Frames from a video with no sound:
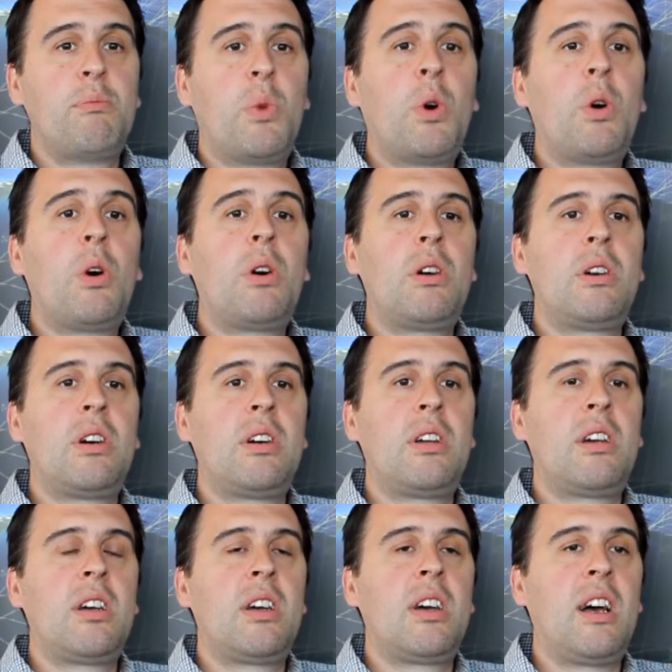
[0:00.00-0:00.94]
more,
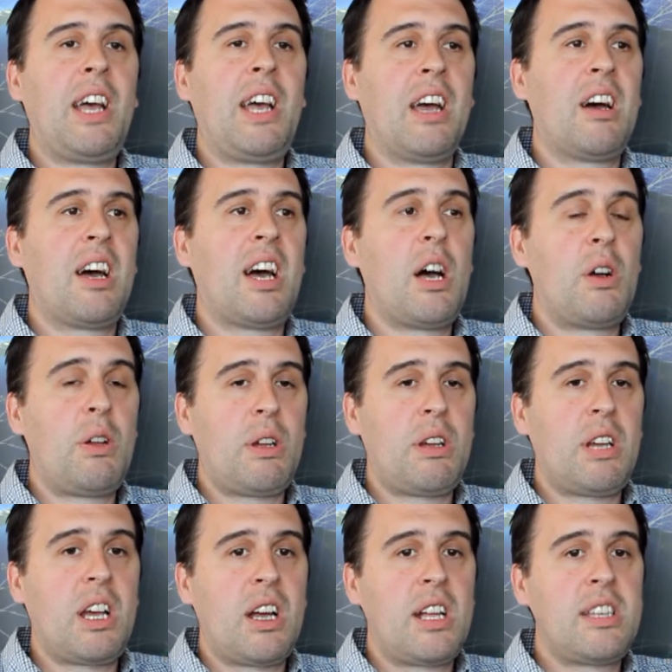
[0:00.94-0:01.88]

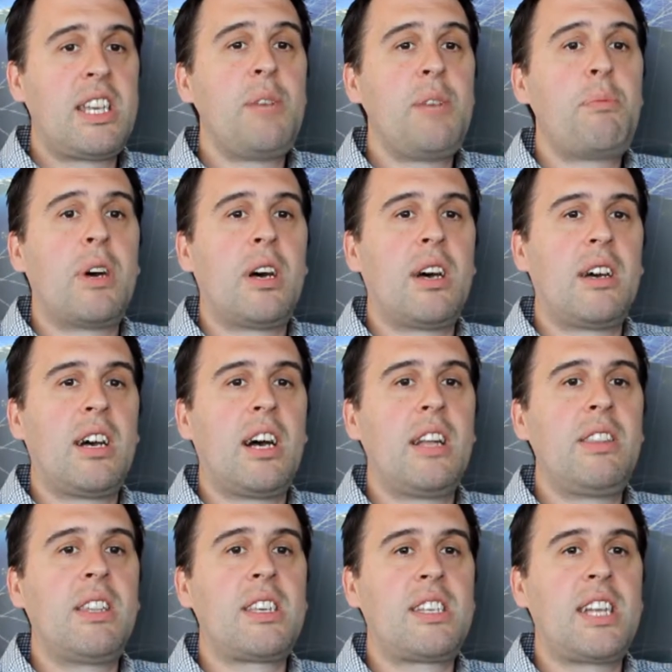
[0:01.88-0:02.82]
a deeper
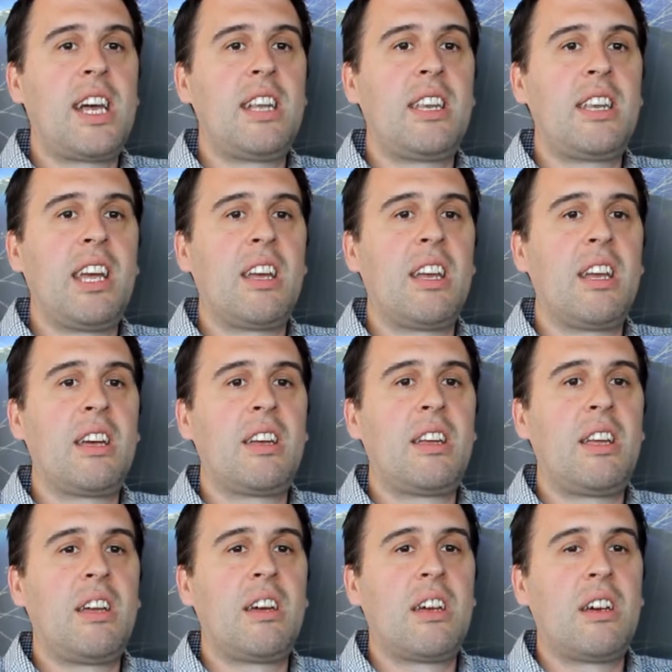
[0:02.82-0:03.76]
understanding
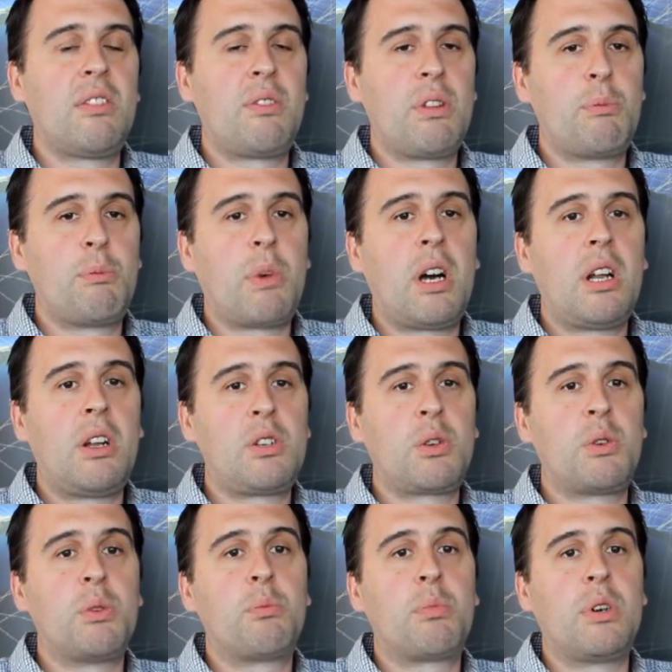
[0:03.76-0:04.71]
of the
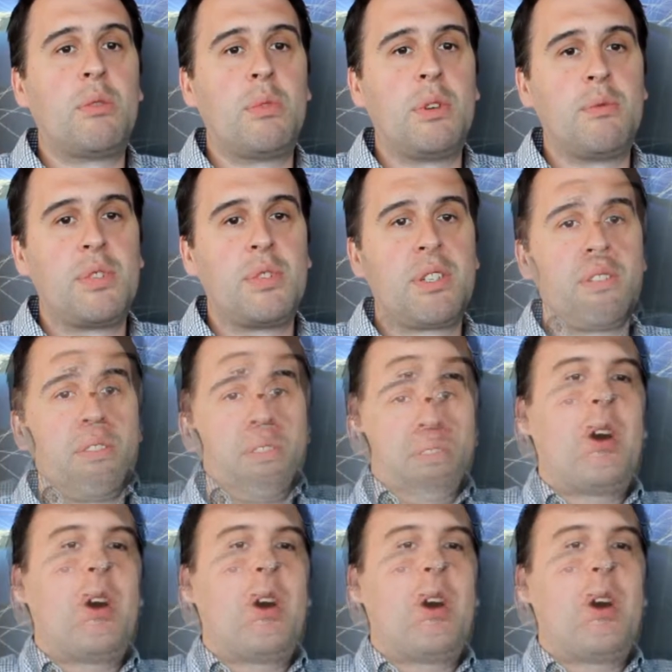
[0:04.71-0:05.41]
biological problems.